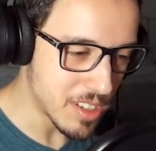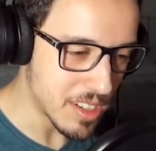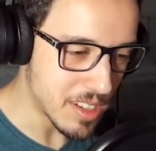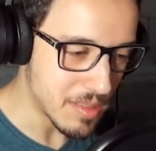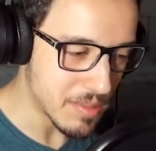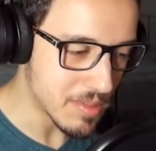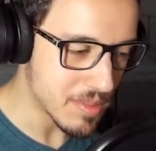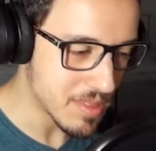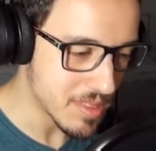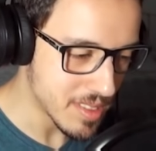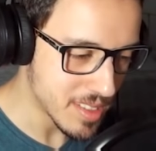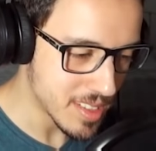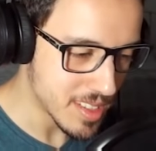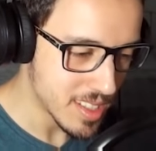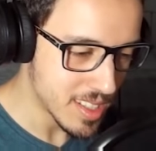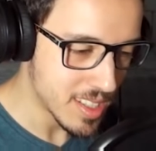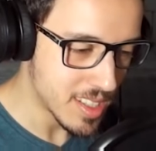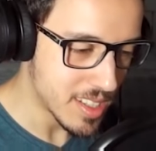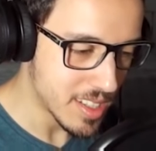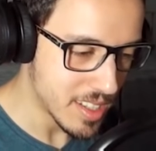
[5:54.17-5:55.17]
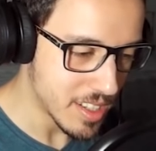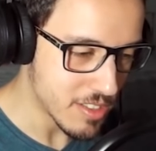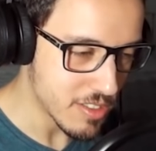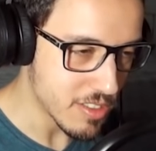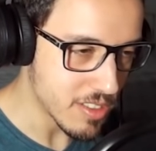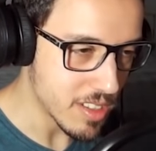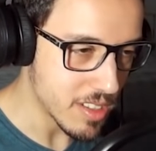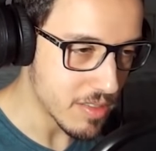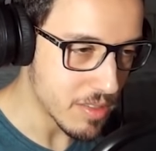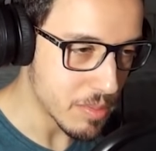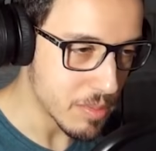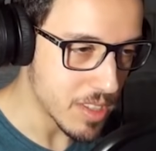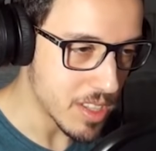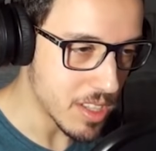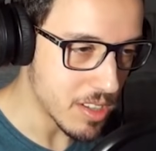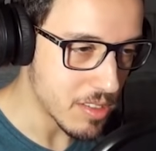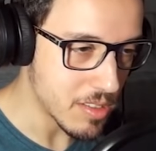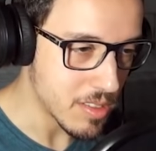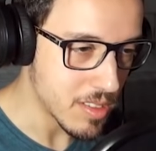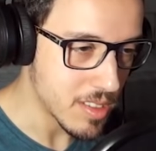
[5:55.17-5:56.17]
up? I should leave him
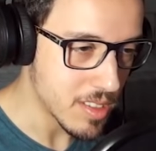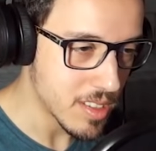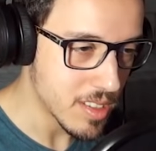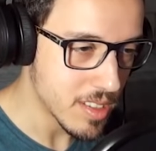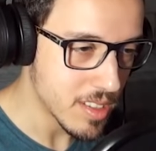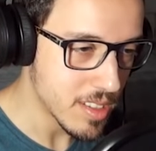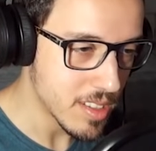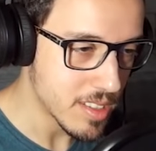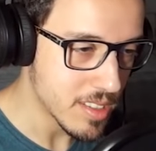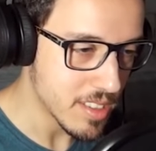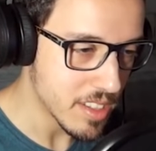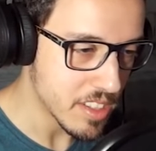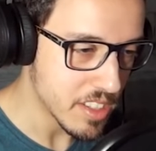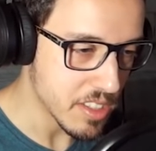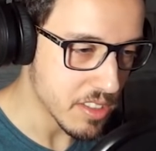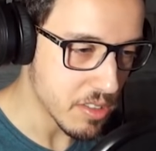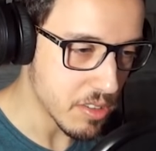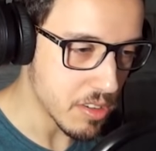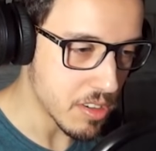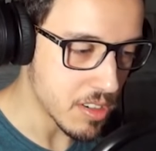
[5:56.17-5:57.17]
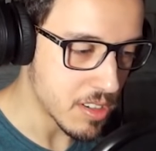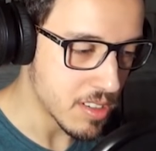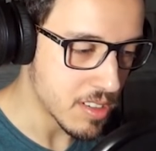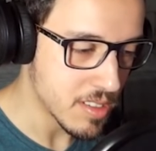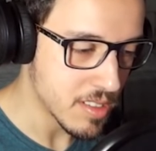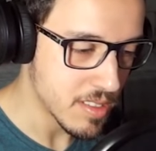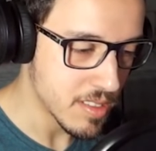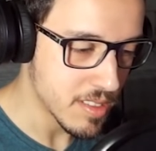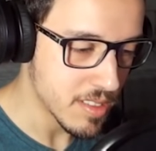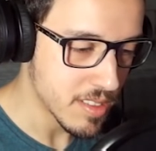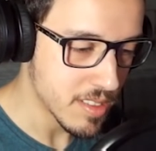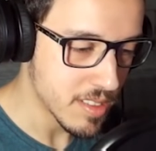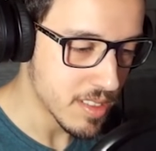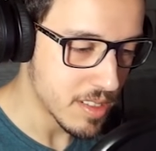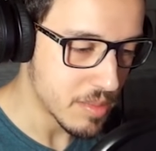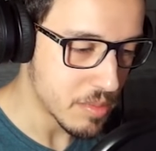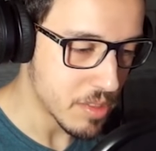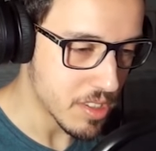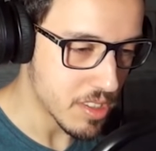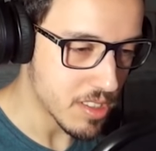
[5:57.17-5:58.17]
alone. There's a door.
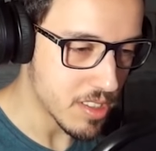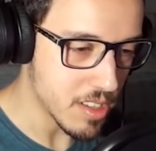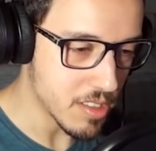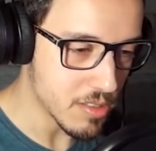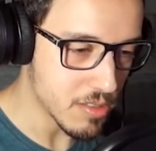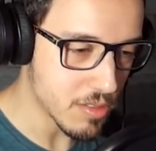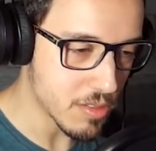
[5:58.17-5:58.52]
Not allowed to